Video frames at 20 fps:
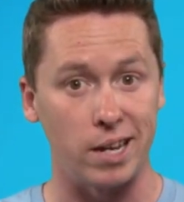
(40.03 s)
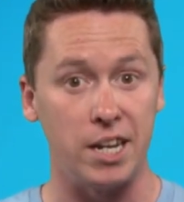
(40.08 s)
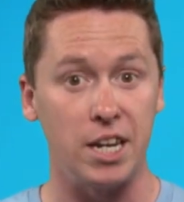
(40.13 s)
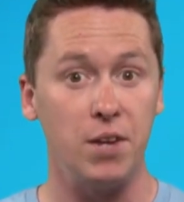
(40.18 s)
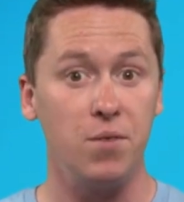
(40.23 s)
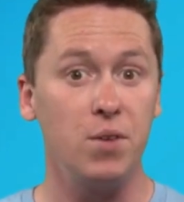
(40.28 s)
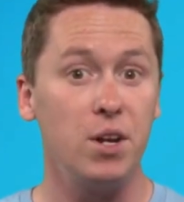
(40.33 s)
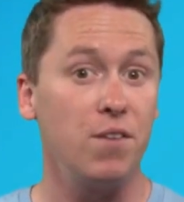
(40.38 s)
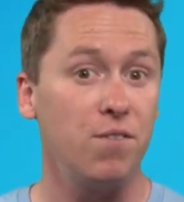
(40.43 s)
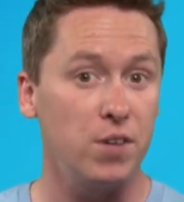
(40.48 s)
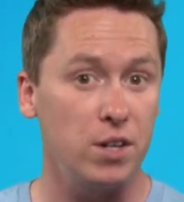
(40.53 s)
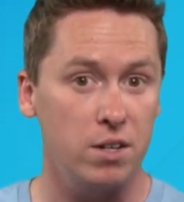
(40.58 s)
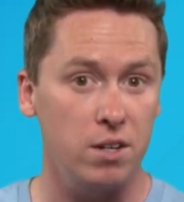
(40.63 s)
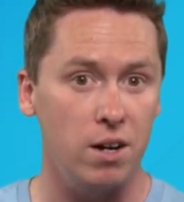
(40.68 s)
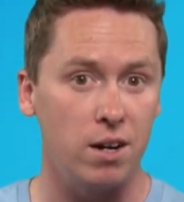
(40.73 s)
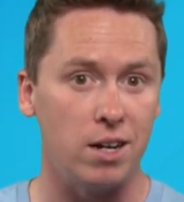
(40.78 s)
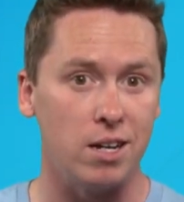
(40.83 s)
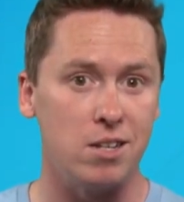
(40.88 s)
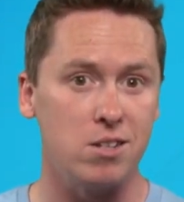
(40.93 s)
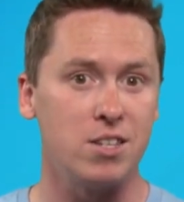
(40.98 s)
and even if it
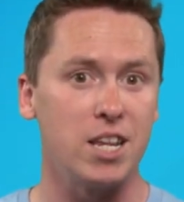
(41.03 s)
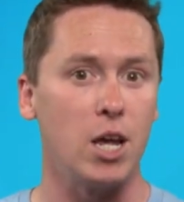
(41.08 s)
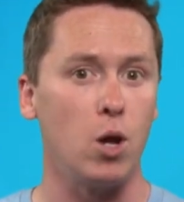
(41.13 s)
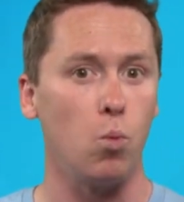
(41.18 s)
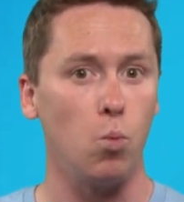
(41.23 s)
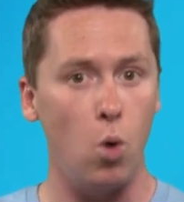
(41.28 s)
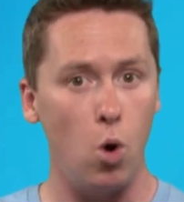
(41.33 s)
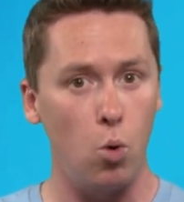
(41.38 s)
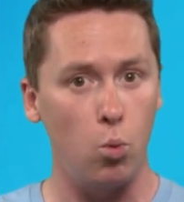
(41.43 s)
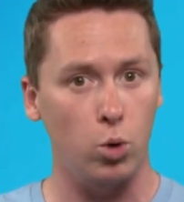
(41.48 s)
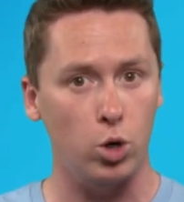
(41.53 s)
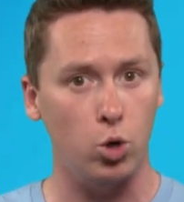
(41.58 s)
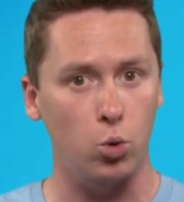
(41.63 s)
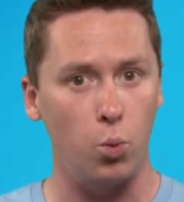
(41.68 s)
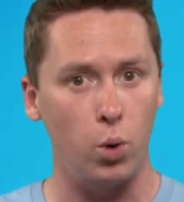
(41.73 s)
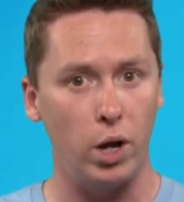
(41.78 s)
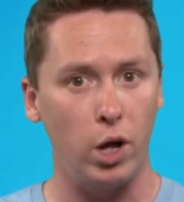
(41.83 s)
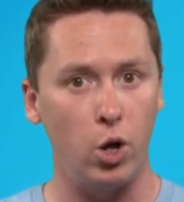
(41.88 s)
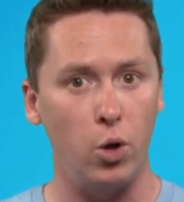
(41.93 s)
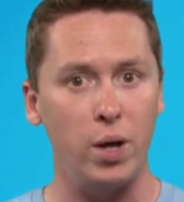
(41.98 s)
does, it won't
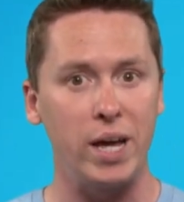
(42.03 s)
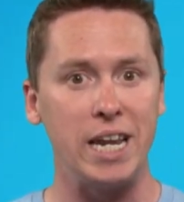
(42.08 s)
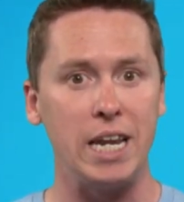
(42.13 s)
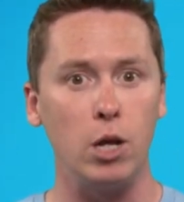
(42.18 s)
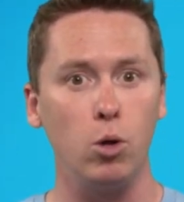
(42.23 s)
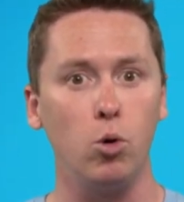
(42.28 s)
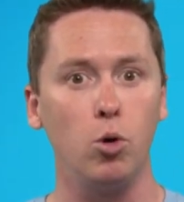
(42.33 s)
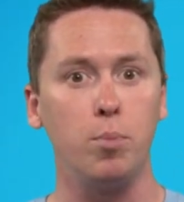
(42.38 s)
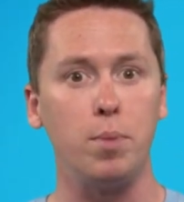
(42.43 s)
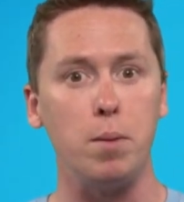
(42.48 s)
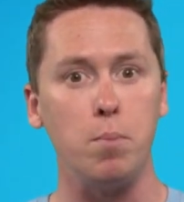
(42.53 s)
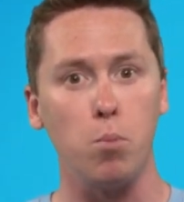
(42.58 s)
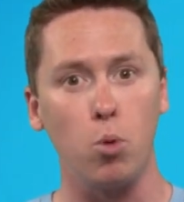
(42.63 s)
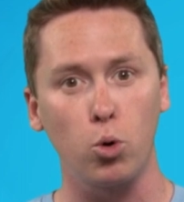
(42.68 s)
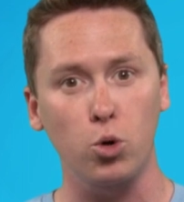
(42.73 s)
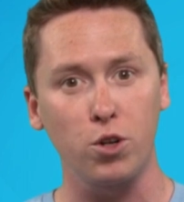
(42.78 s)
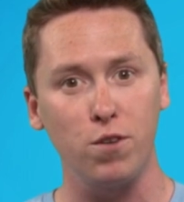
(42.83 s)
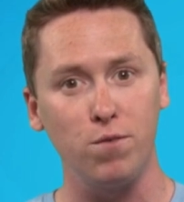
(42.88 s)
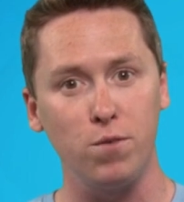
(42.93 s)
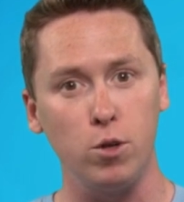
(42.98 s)
work well and it will be
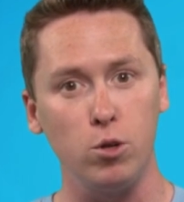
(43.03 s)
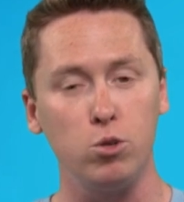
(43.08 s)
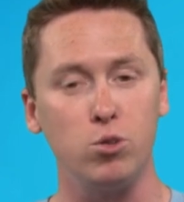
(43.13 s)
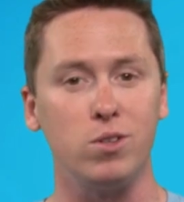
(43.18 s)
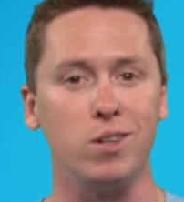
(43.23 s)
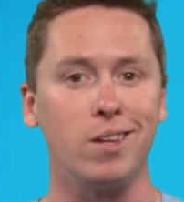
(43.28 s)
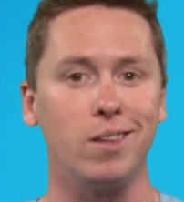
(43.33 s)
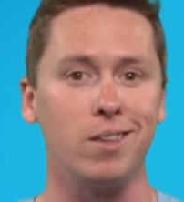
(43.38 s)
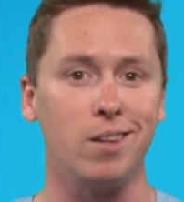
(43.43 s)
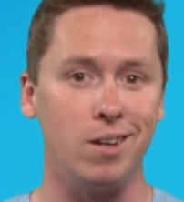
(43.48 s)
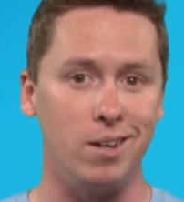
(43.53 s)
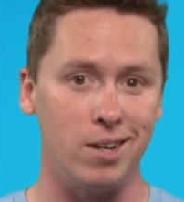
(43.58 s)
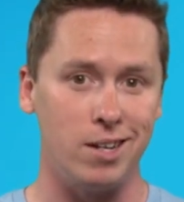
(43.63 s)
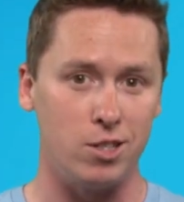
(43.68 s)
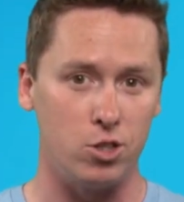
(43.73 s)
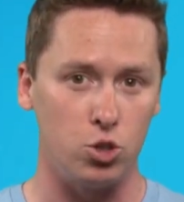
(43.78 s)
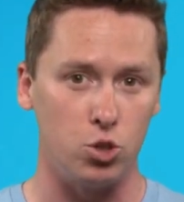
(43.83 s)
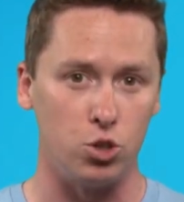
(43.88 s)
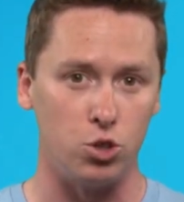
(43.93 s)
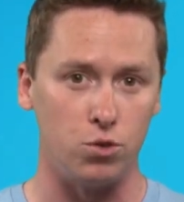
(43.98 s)
more confusing than it
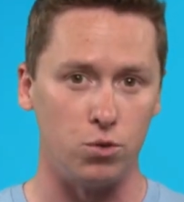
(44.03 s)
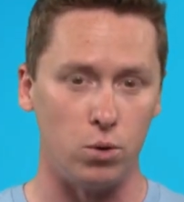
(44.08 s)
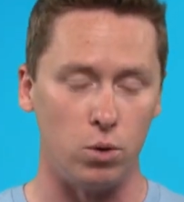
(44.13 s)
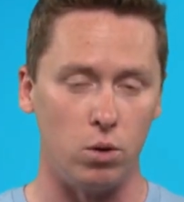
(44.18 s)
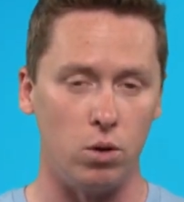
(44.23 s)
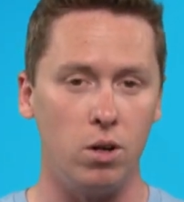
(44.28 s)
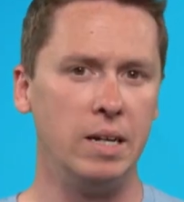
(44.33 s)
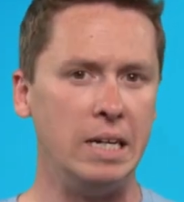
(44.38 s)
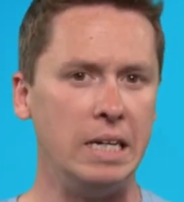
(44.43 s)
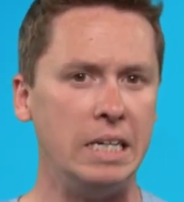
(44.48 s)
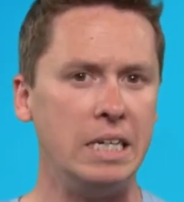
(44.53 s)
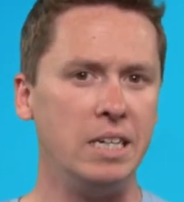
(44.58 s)
is useful.